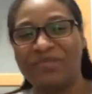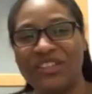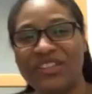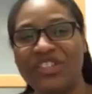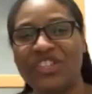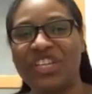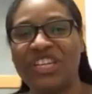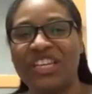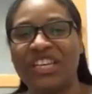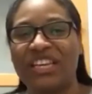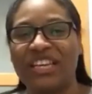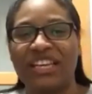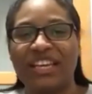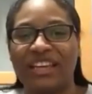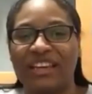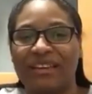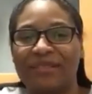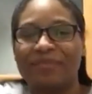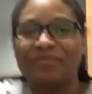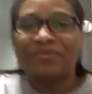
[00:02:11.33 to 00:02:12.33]

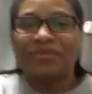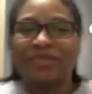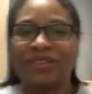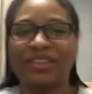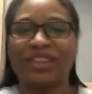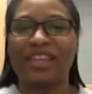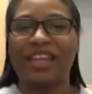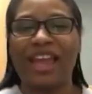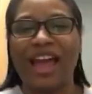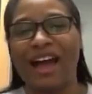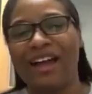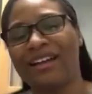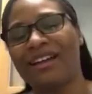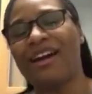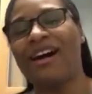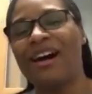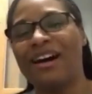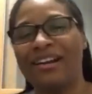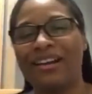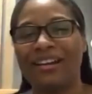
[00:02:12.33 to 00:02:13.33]
GEE, the
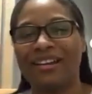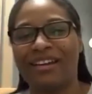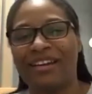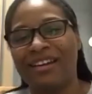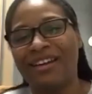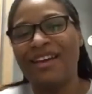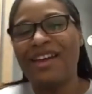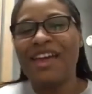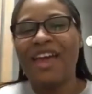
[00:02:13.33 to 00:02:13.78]
iconic